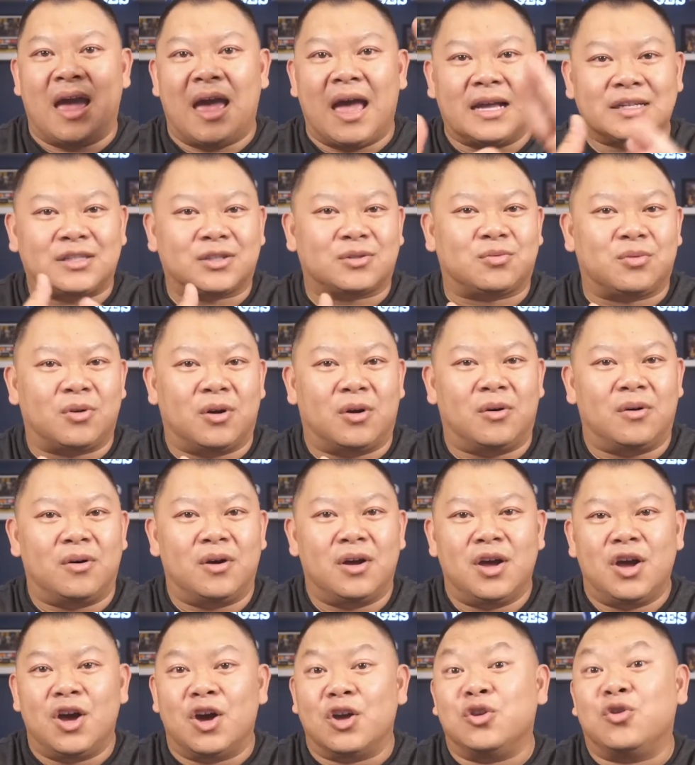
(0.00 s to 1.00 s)
escrow,
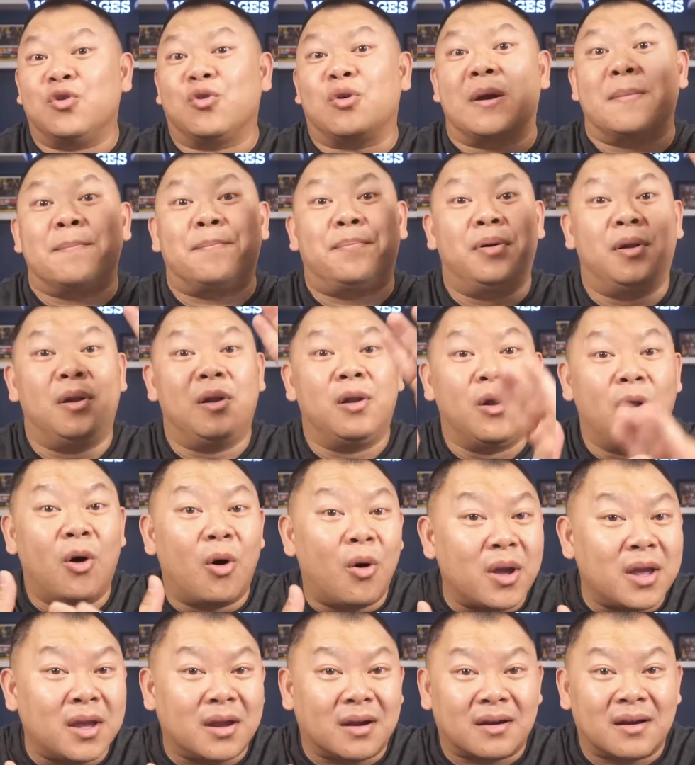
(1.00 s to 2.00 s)
your
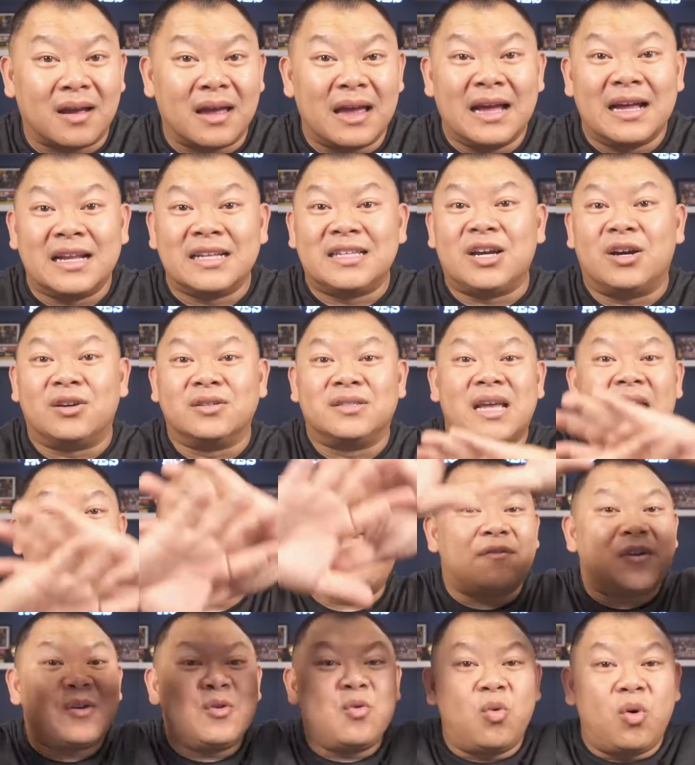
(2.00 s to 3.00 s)
employer, tells
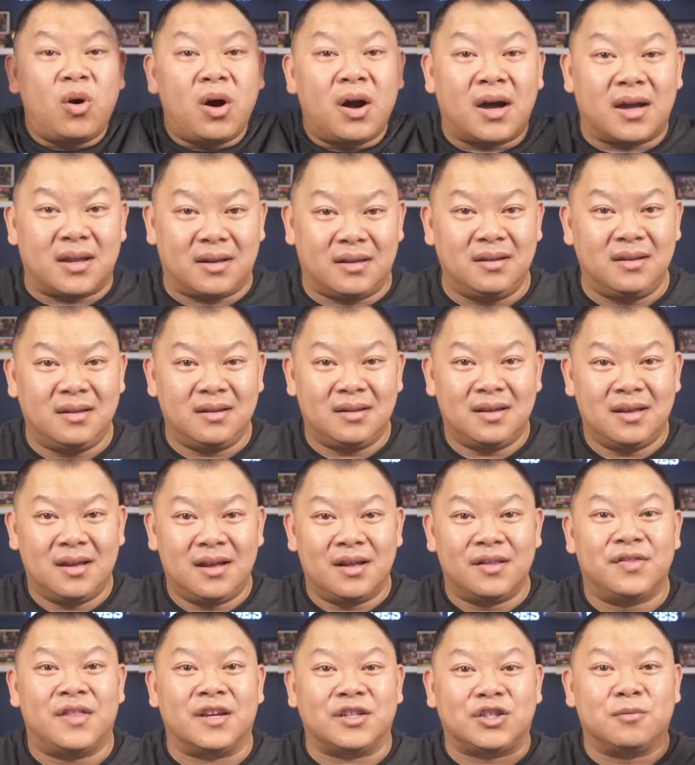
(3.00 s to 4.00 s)
everyone
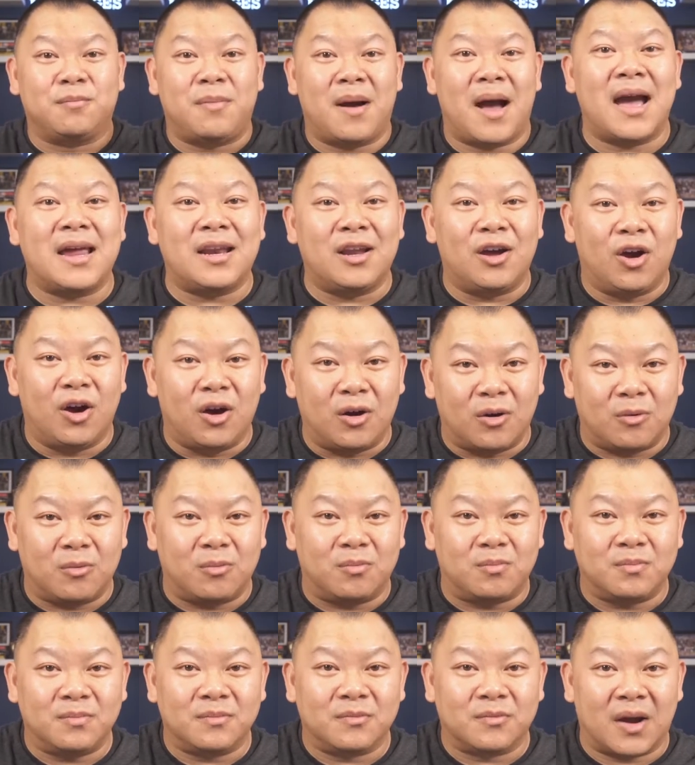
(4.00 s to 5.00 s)
that you're buying a
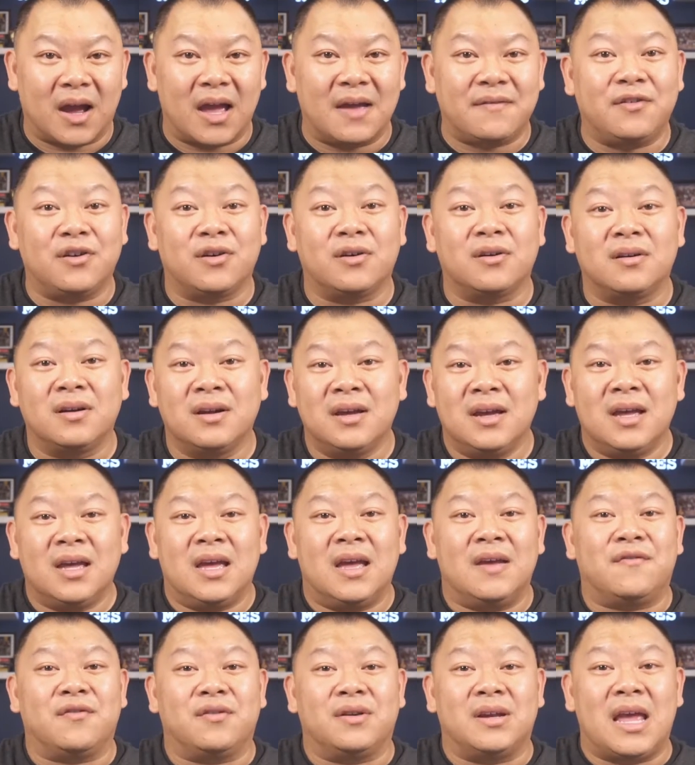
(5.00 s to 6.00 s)
home, right? If
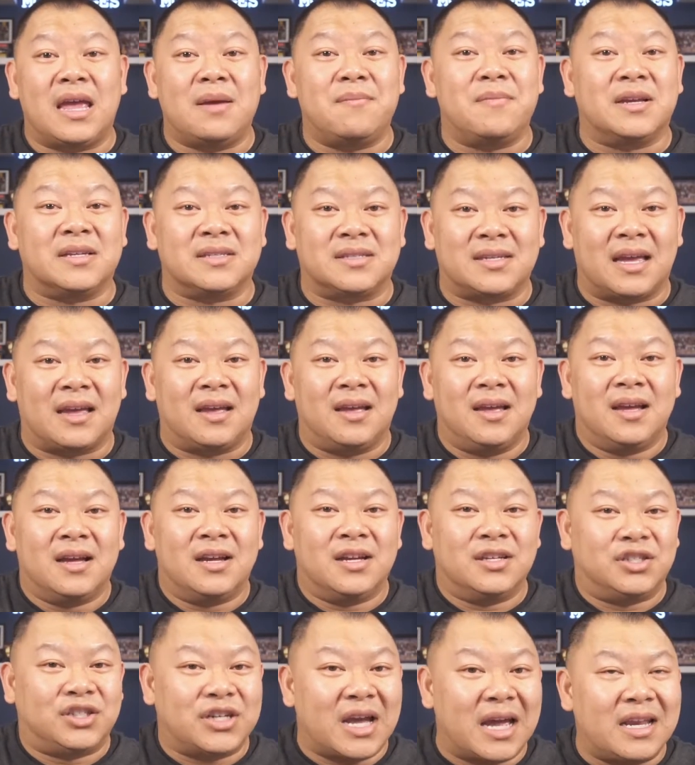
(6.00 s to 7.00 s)
your name is
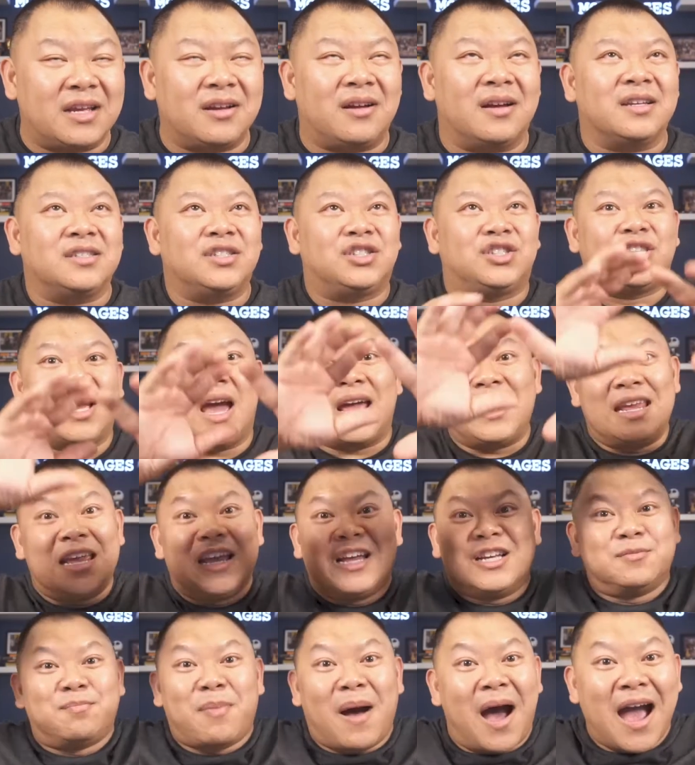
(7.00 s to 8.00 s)
Jenny, like
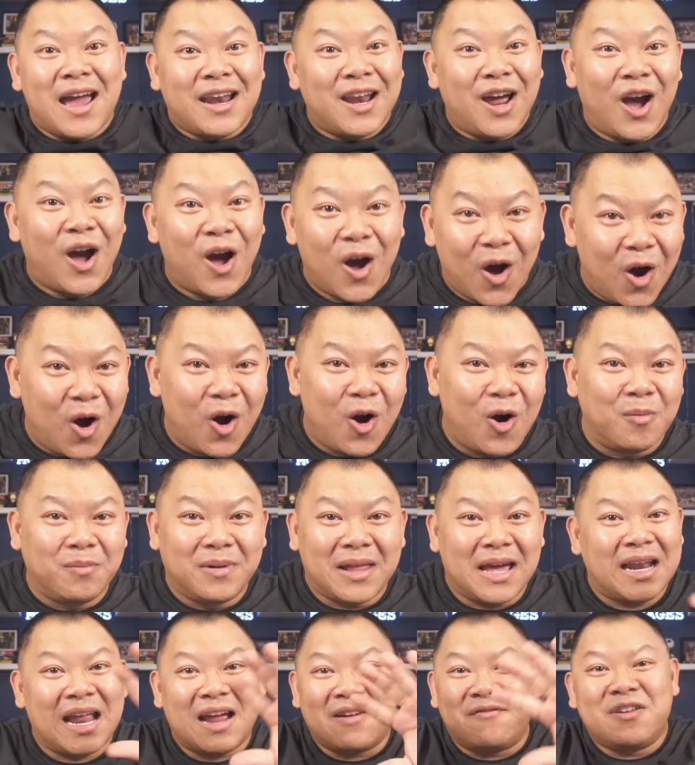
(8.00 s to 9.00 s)
Jenny is buying a
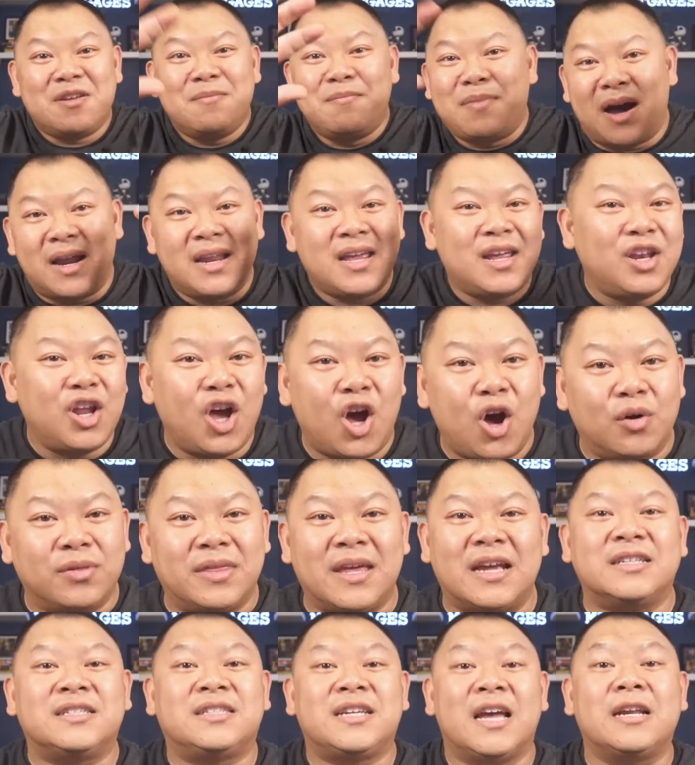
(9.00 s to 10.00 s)
home, let everybody know.
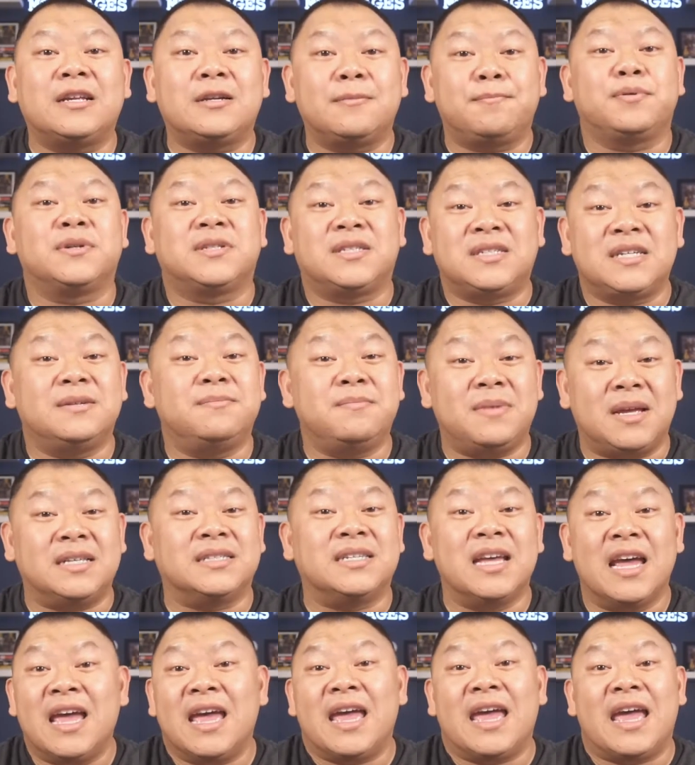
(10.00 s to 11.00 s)
The intent to proceed
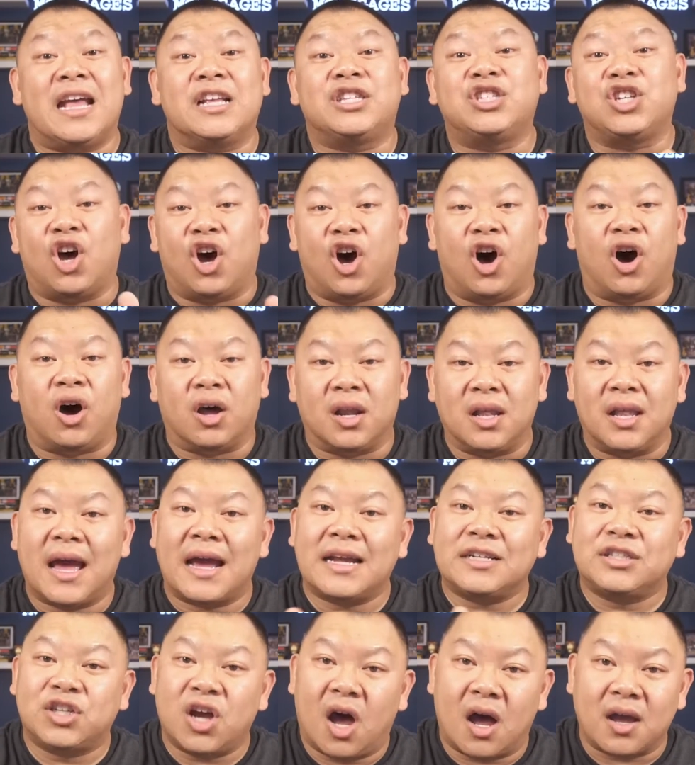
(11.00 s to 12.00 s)
means it's on
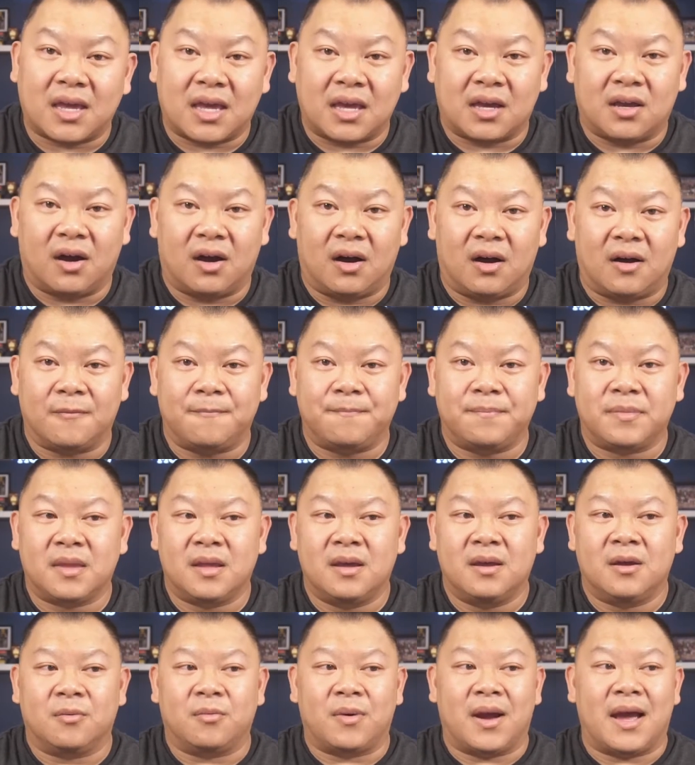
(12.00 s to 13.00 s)
like Donkey Kong,
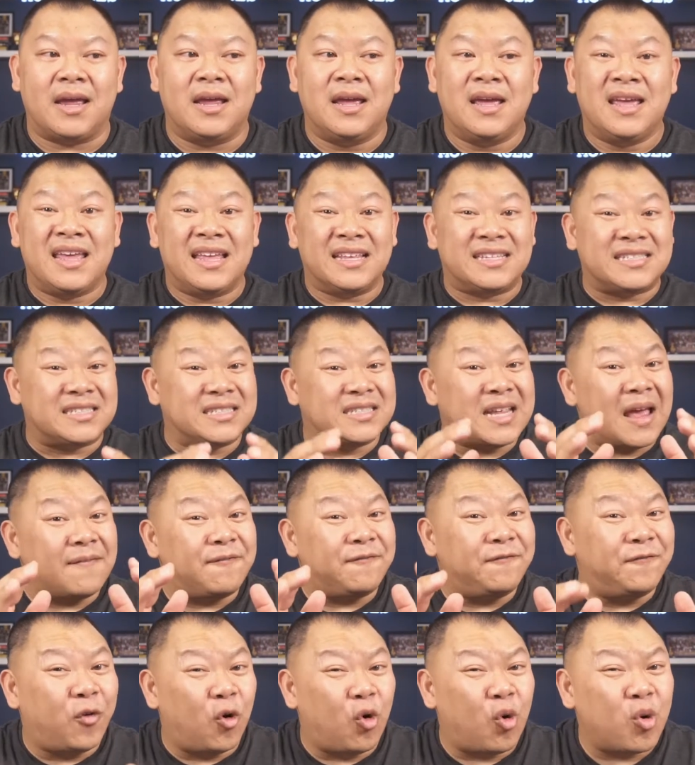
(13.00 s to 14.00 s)
right?
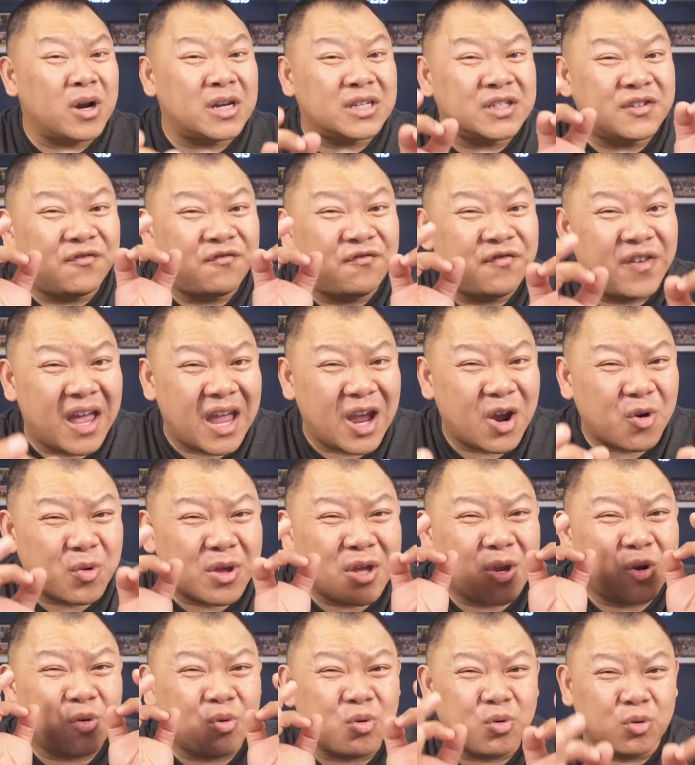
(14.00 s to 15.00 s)
Step 4 is
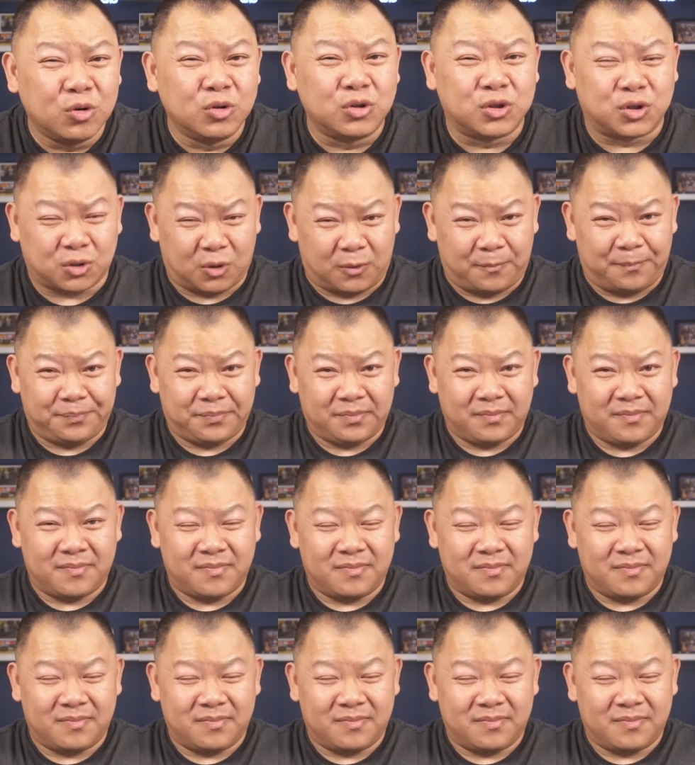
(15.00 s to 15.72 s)
very crucial.